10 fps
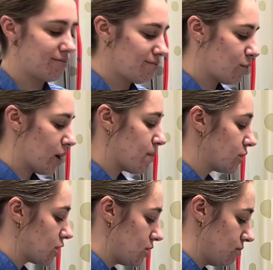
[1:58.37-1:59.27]
we're able
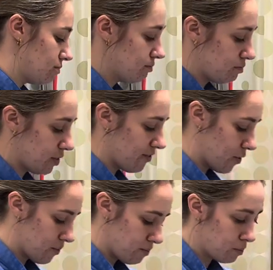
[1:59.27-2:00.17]
to
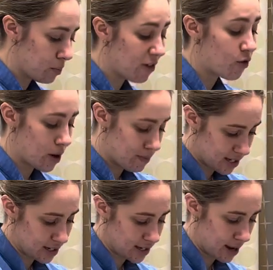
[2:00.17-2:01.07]
perform
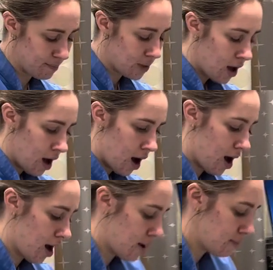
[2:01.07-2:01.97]
this exam.
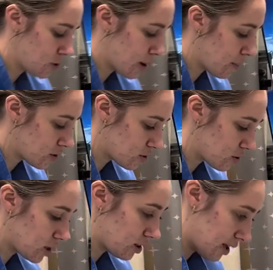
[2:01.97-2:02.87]
So I'm also
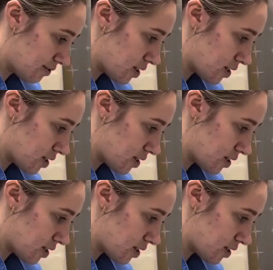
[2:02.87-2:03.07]
going to lift